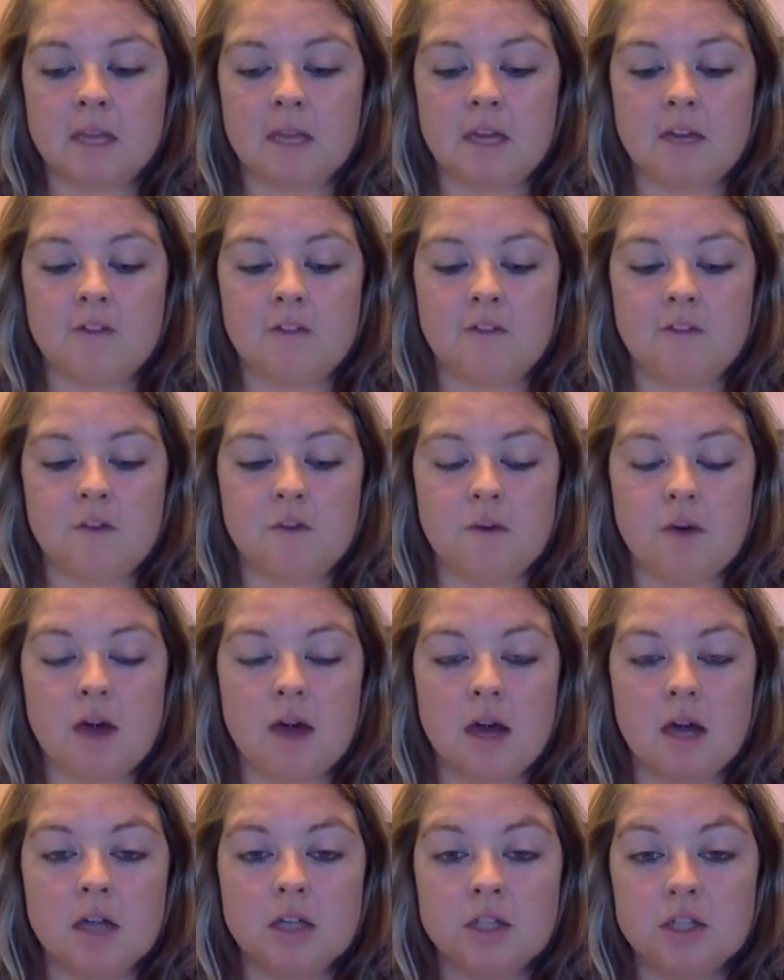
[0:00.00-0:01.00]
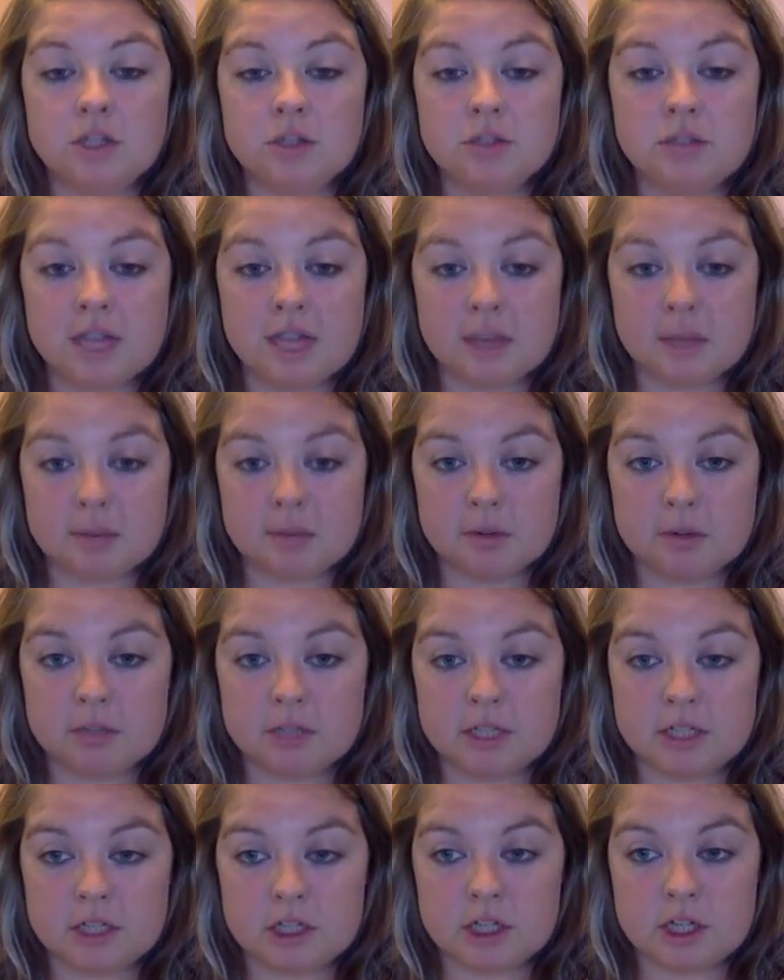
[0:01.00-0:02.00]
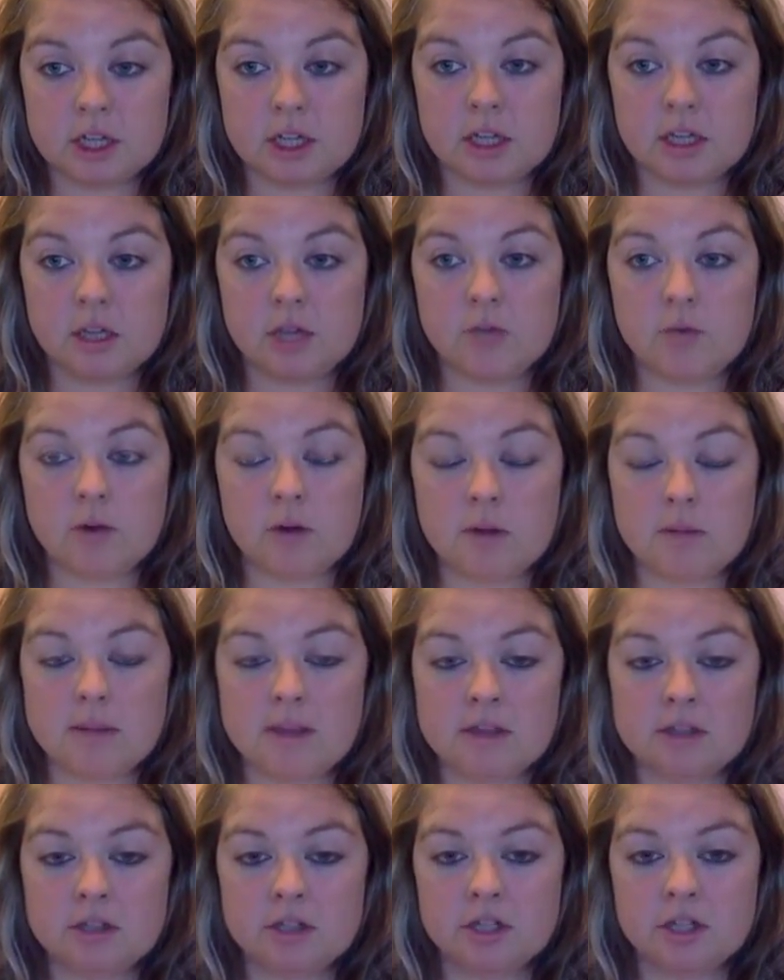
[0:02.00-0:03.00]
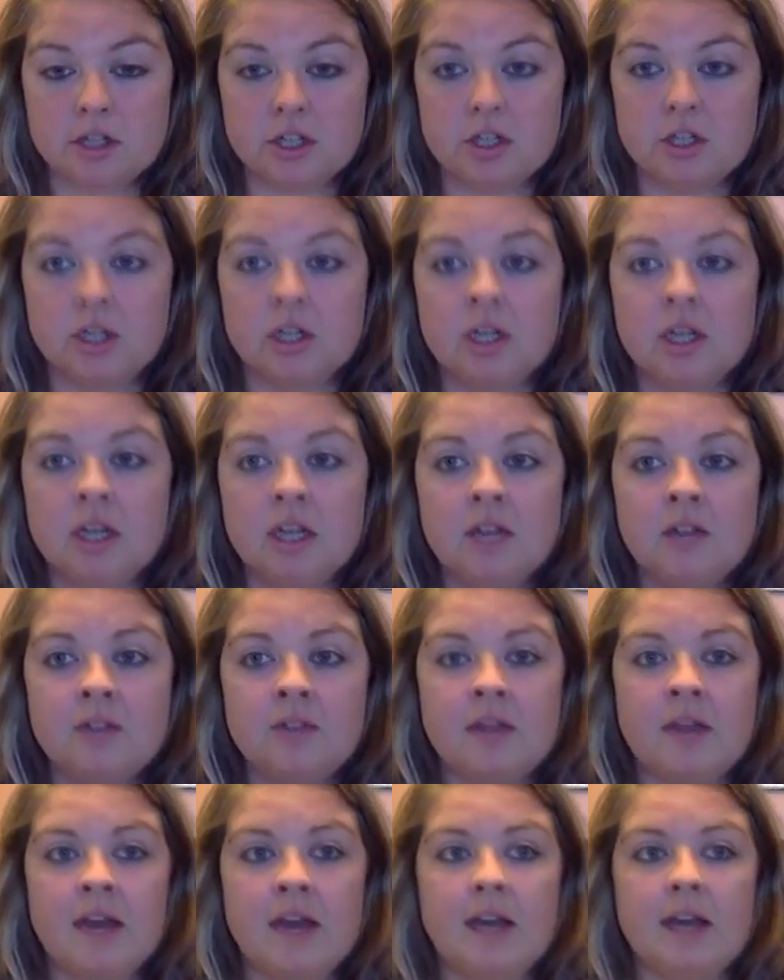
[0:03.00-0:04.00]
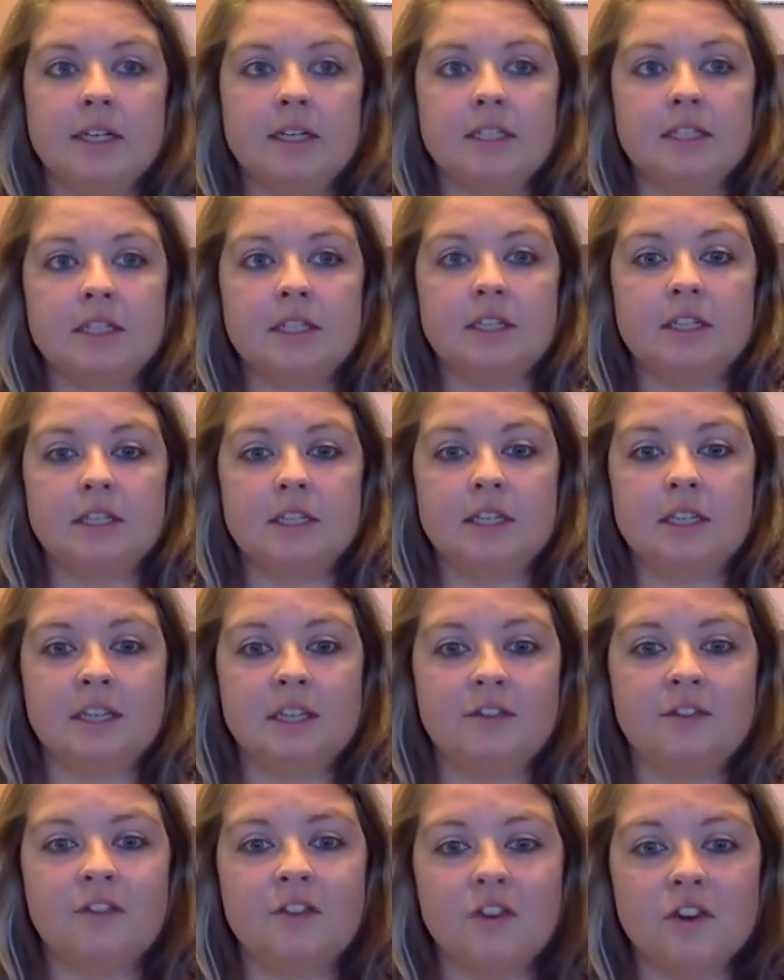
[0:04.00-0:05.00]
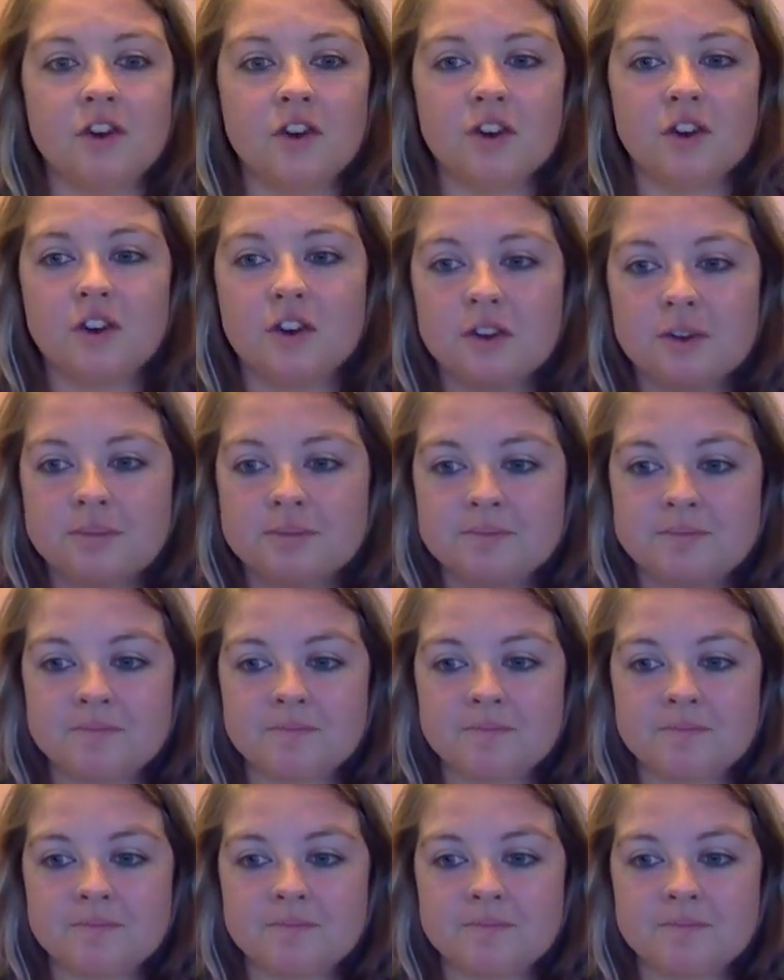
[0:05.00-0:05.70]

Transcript: if you do take a protein shake, you want to make sure that if you're